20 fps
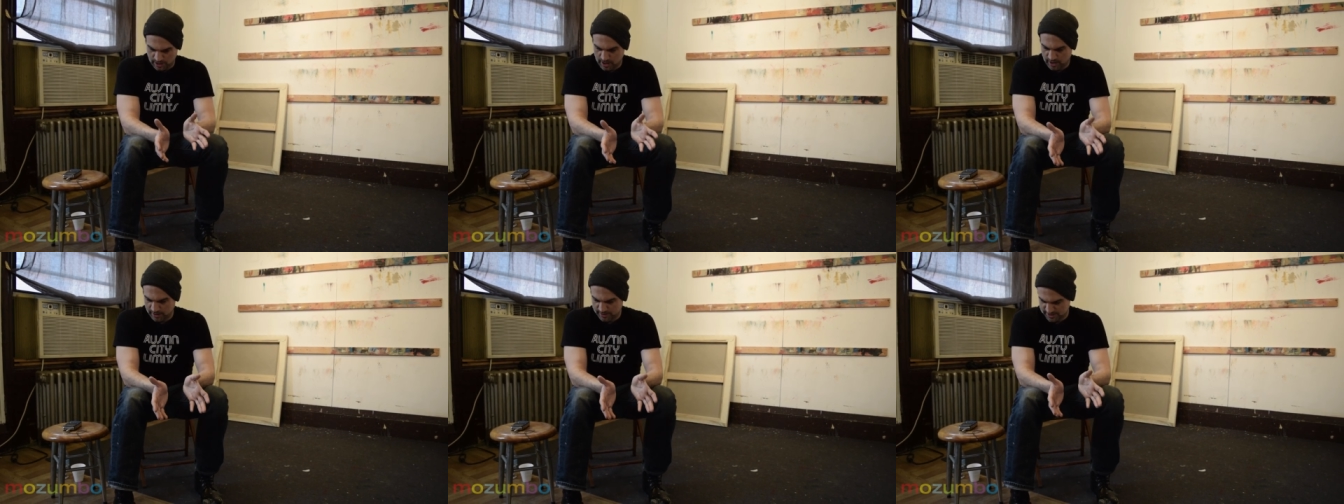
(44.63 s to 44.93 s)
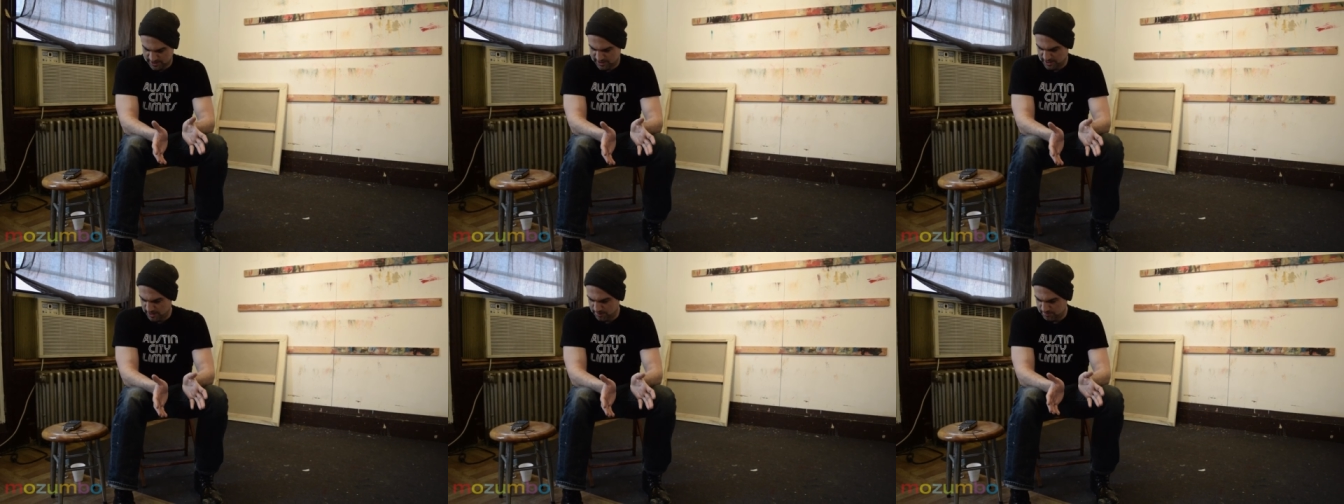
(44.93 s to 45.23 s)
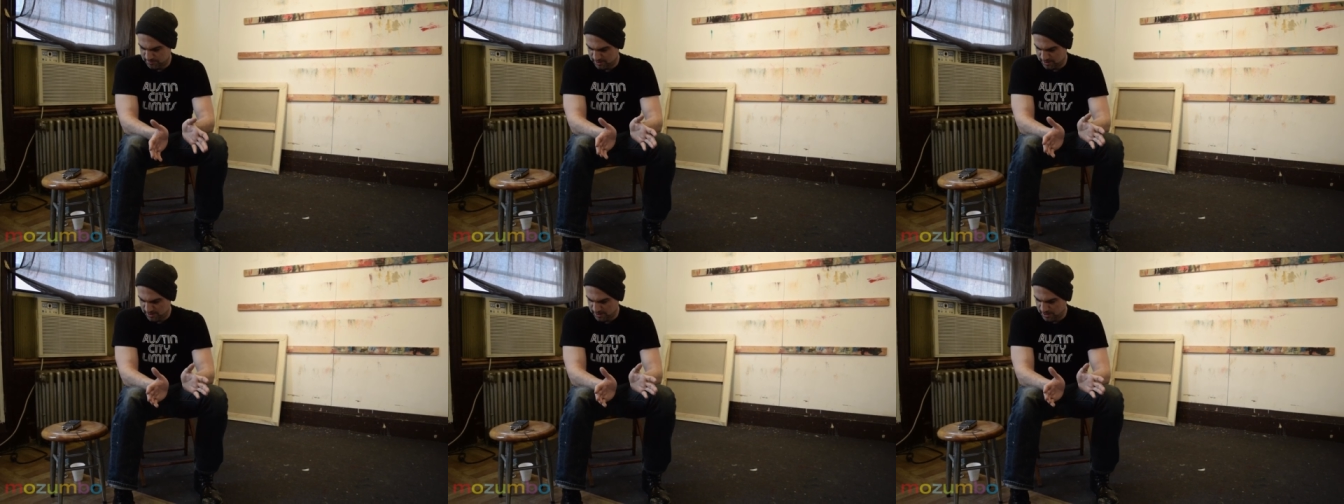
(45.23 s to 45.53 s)

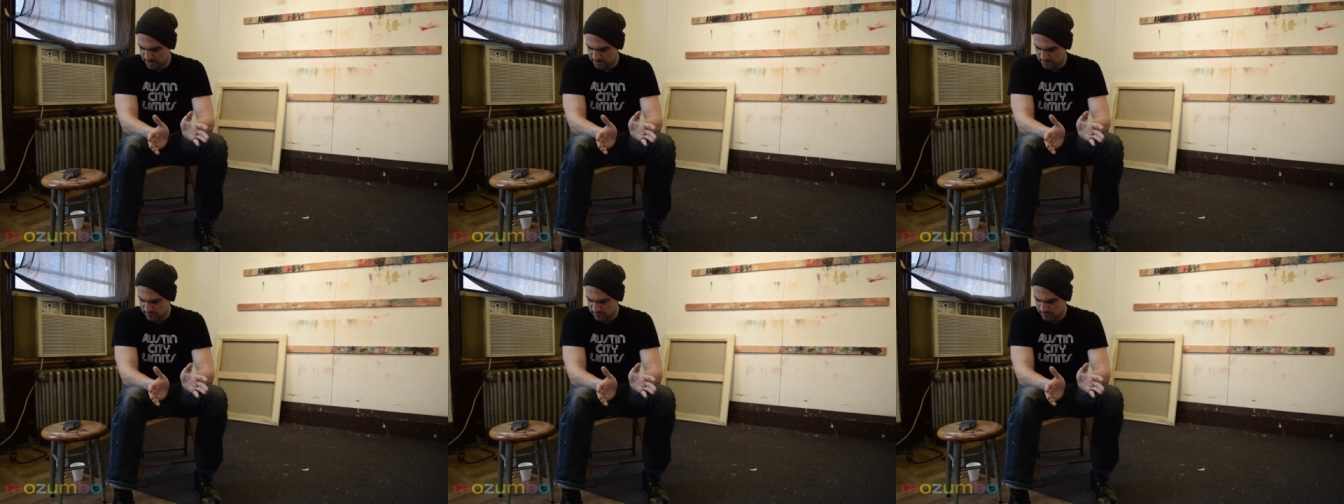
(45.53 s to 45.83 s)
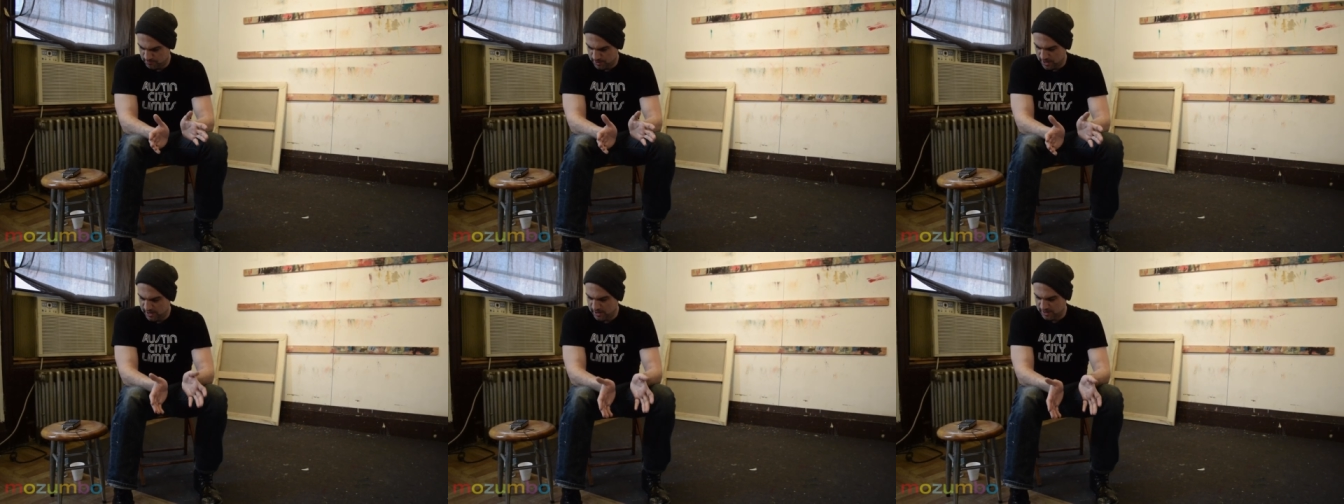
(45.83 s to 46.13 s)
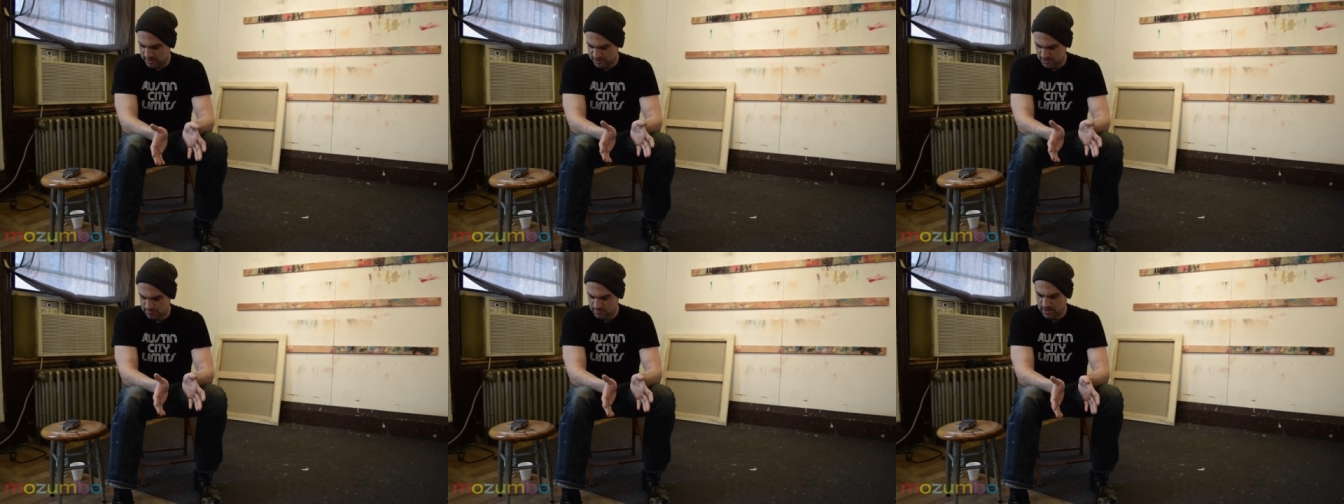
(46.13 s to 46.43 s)
concept,
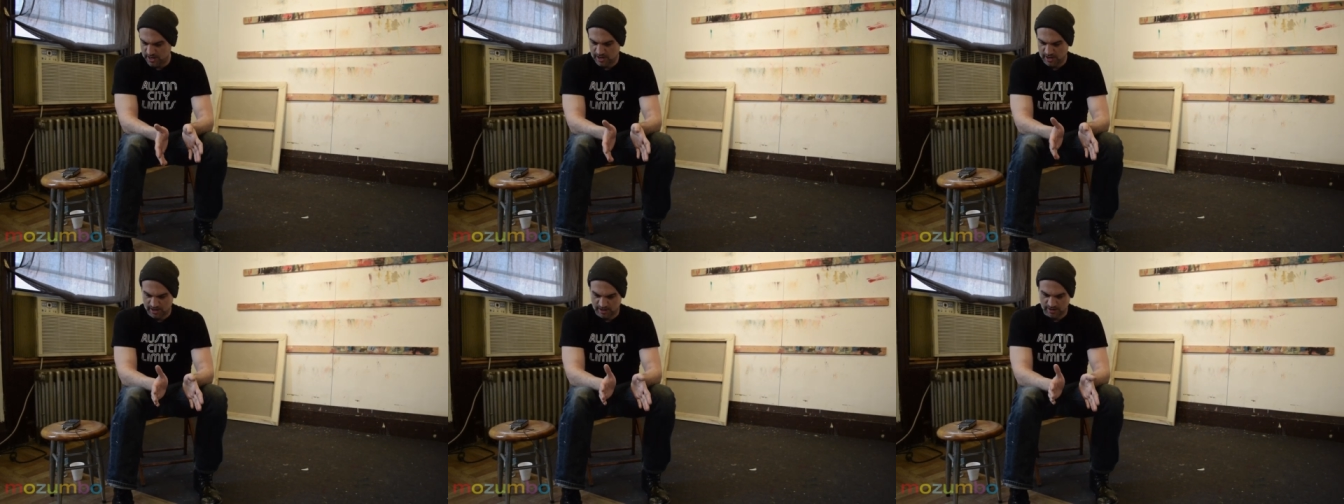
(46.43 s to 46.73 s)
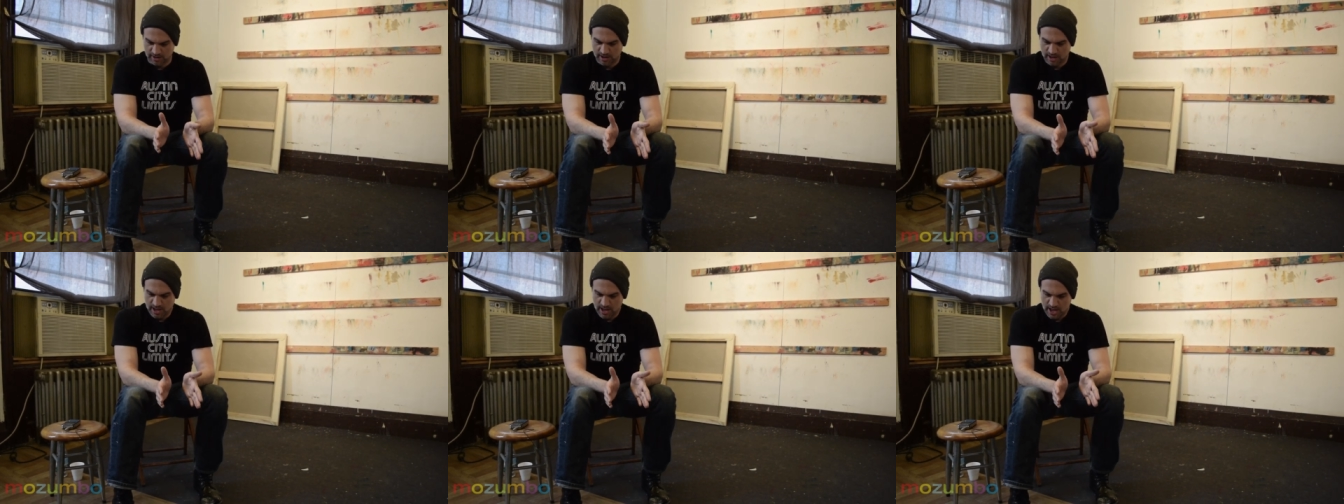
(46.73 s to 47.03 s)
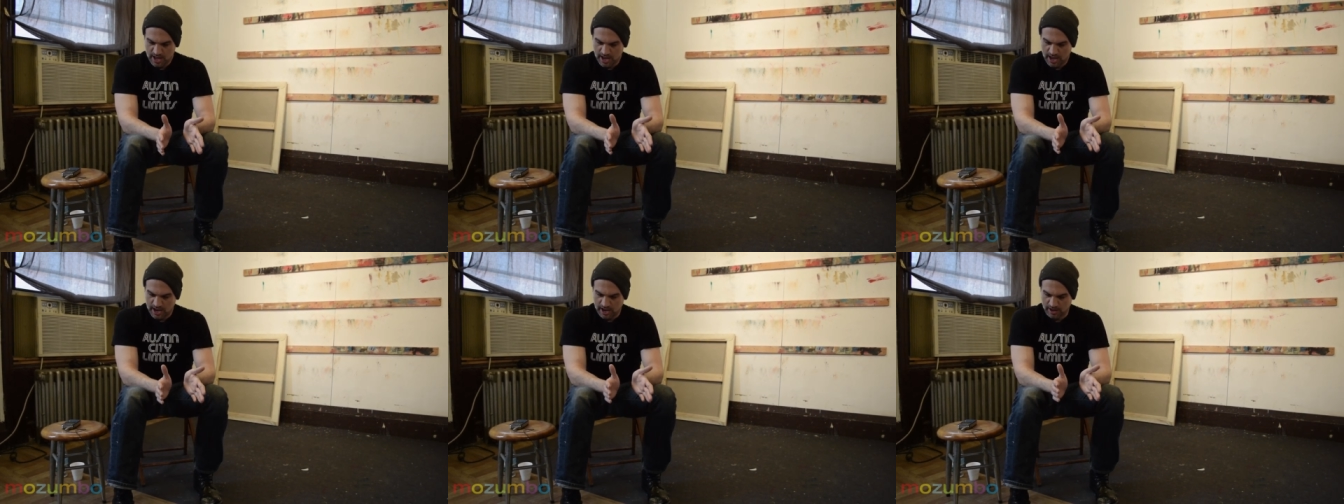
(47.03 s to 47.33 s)
painting to me
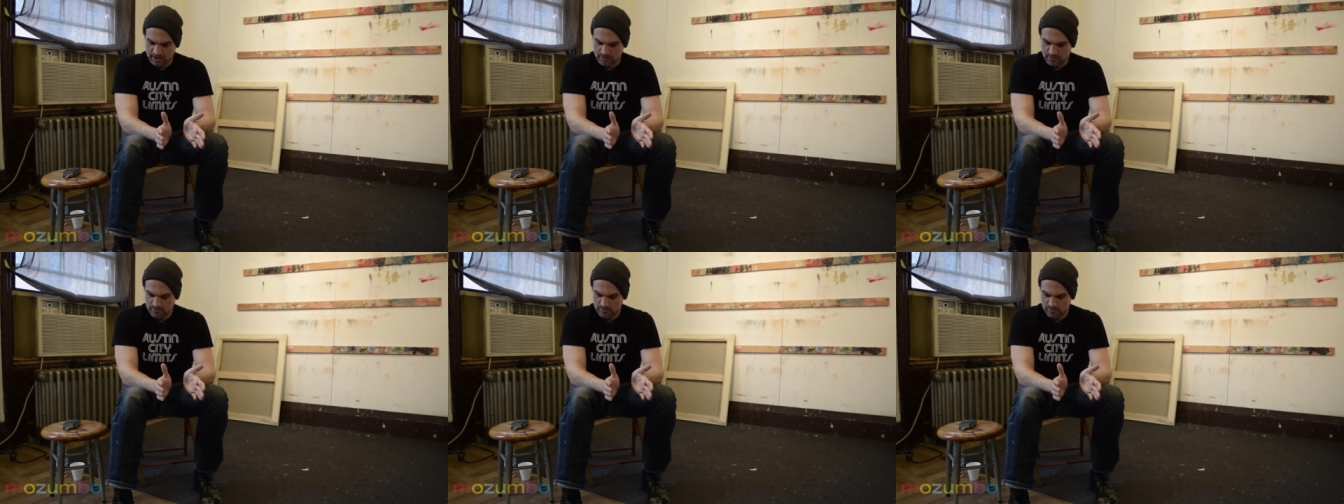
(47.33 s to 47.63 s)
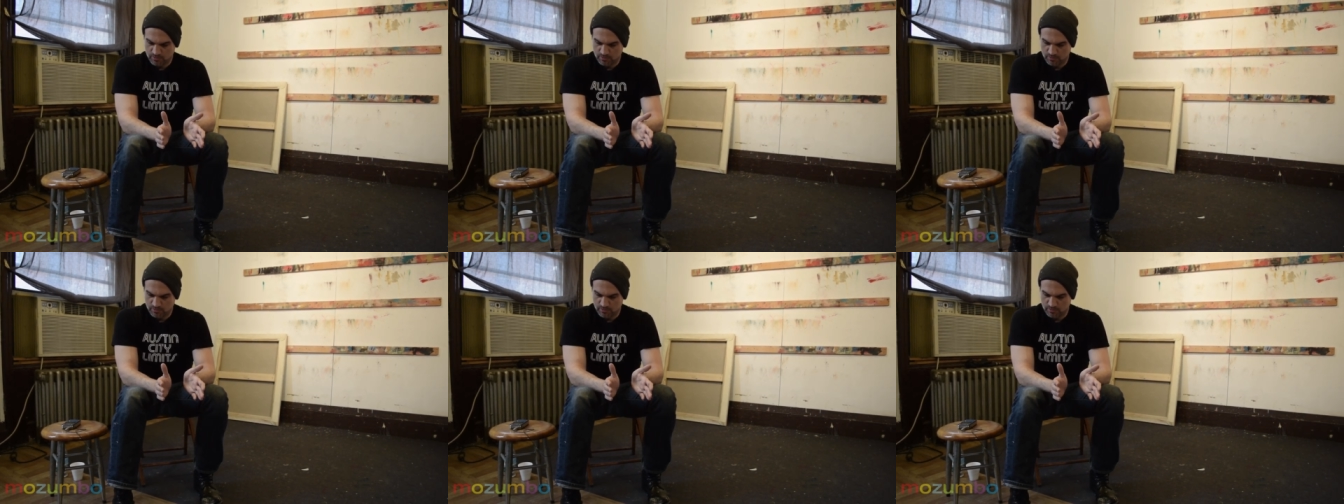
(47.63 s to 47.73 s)
and